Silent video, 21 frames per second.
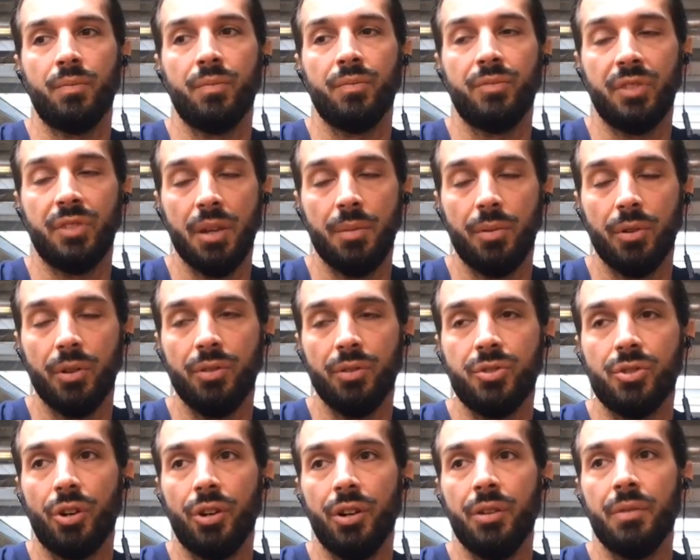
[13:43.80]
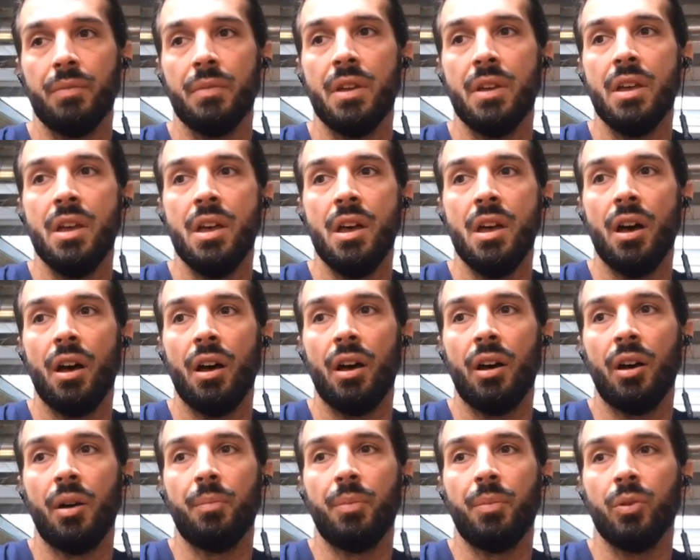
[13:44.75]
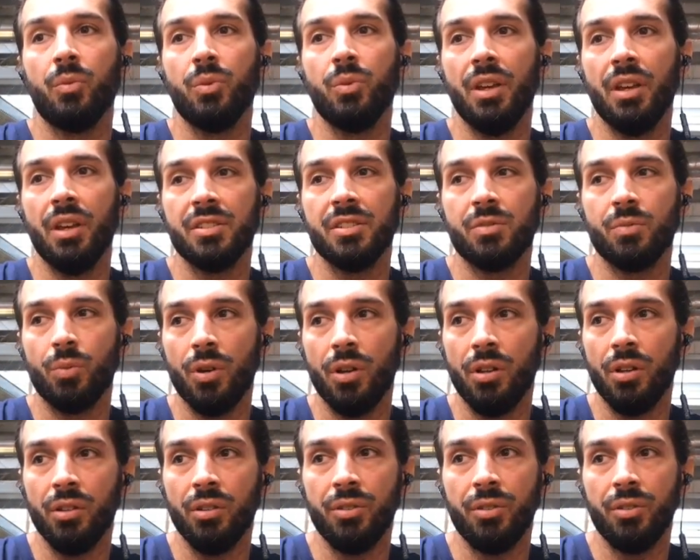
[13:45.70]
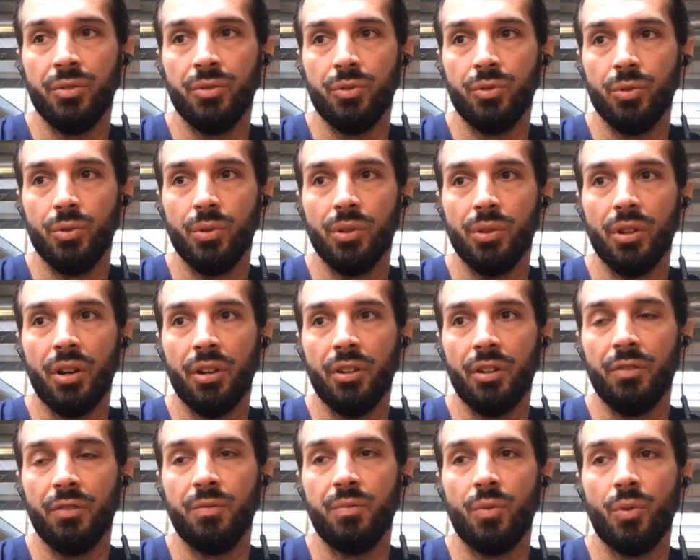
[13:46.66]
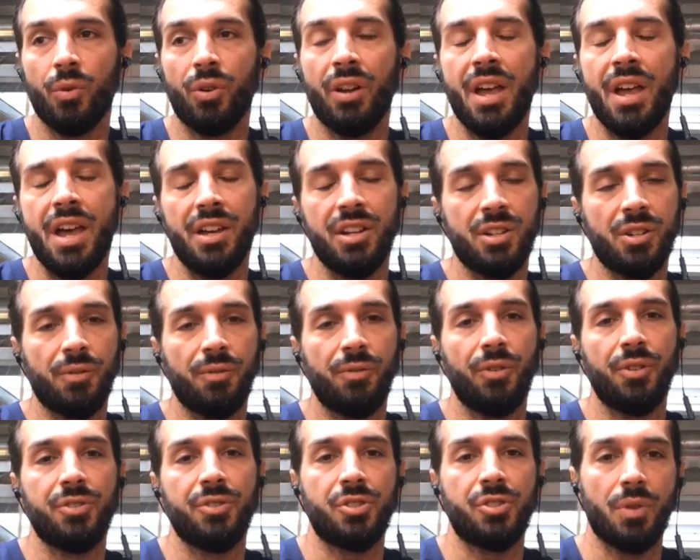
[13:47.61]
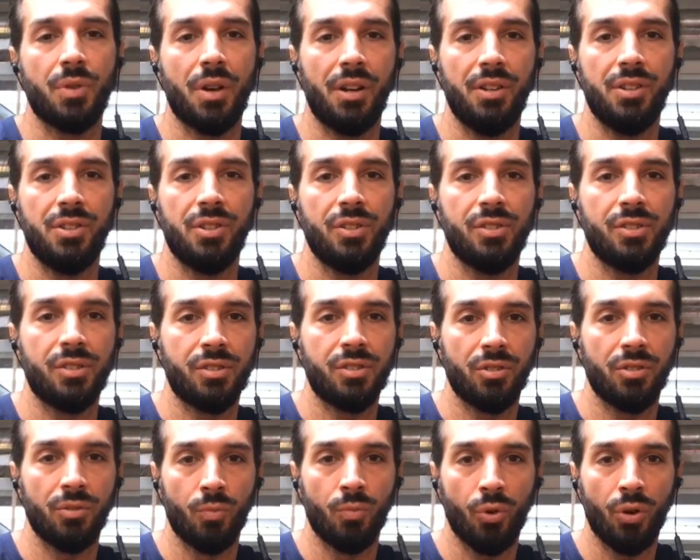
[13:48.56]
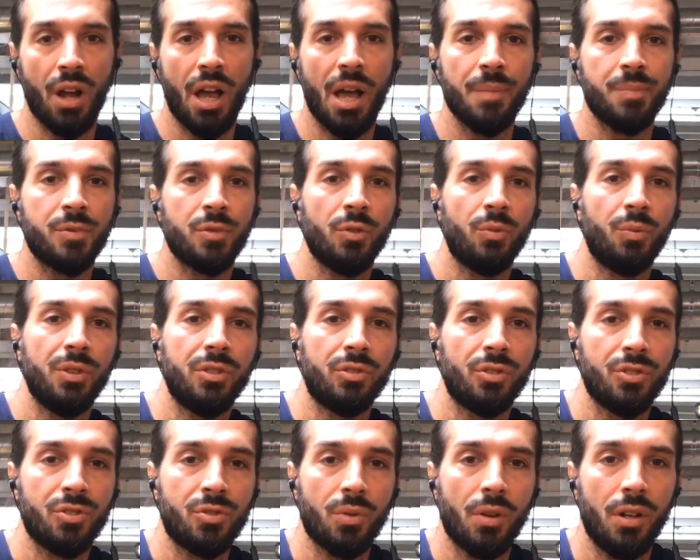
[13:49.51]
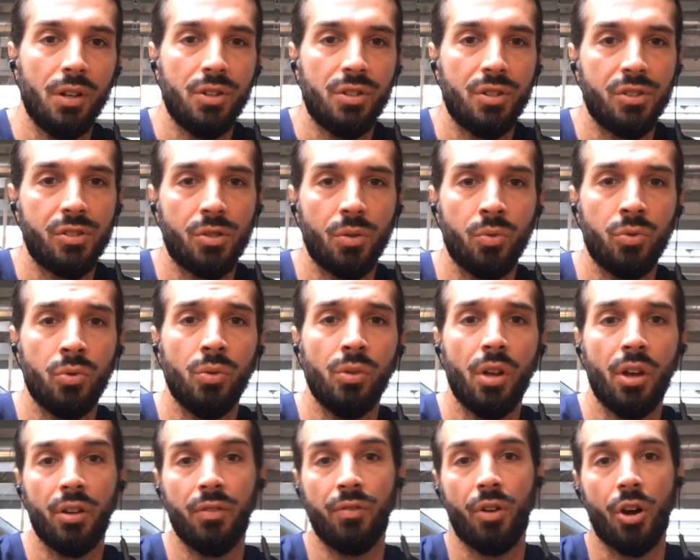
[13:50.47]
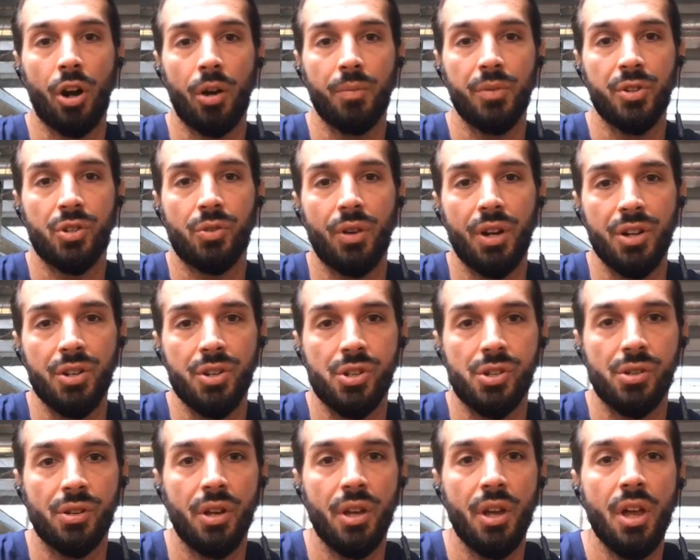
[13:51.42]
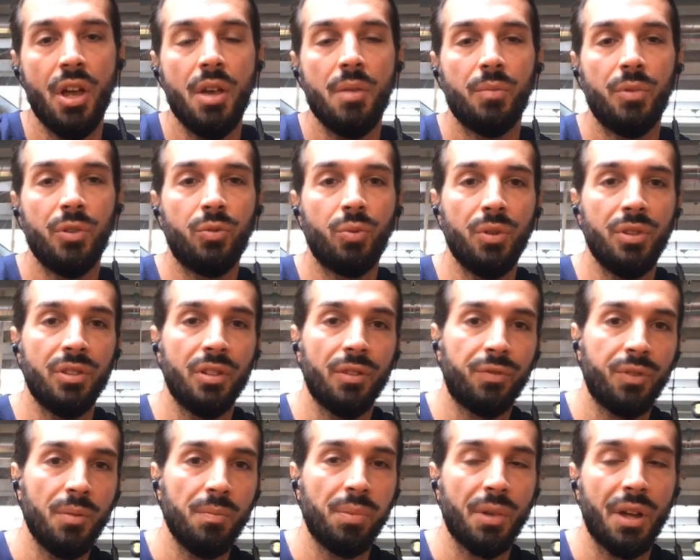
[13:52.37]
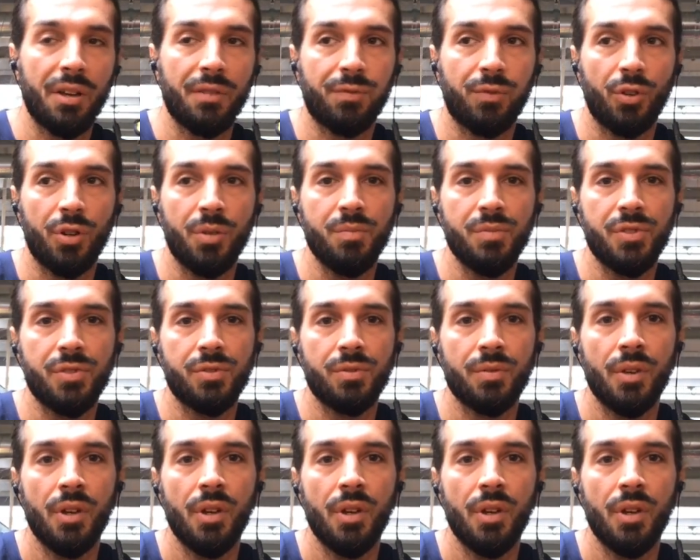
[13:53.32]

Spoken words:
table chart. But we as well do a lot of more hedge fund strategies, more absolute return strategies. So we do a lot of arbitrage between different platforms.